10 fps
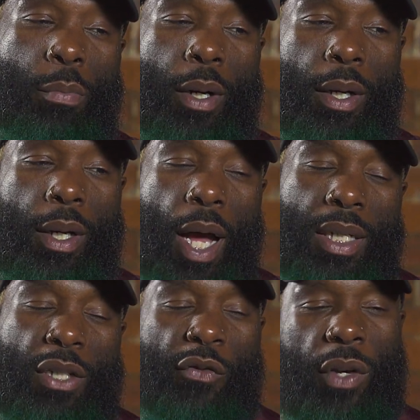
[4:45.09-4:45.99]
But
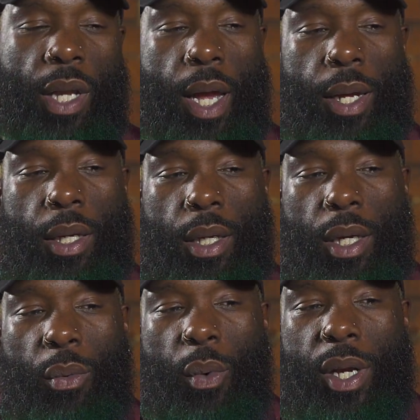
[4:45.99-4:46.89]
I just feel like
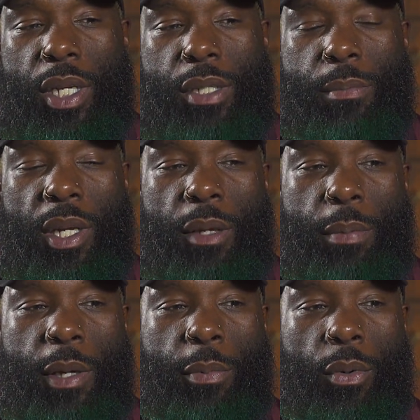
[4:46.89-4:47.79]
it wasn't as many
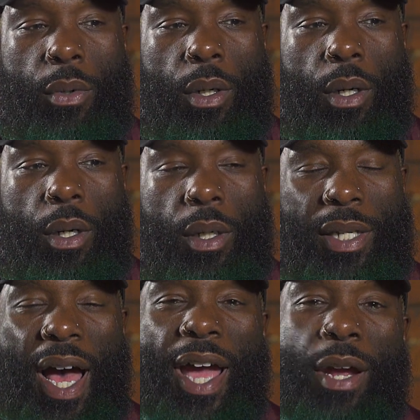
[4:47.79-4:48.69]
people
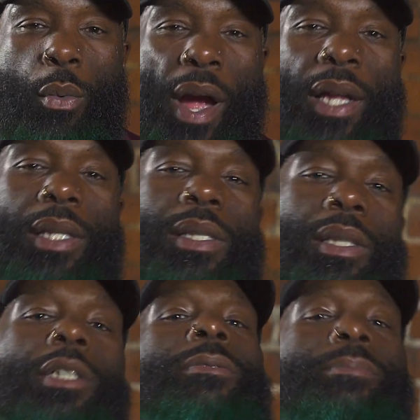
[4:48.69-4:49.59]
dying
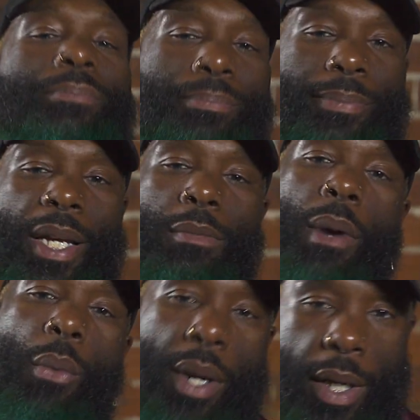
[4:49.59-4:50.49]
recklessly. That's
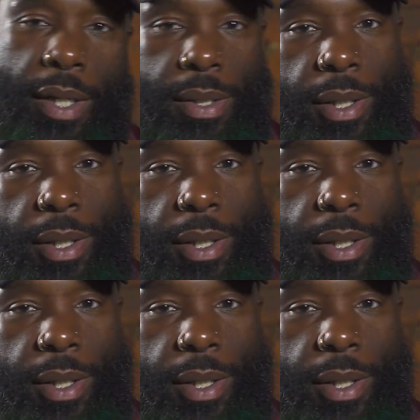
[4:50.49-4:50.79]
my way to answer.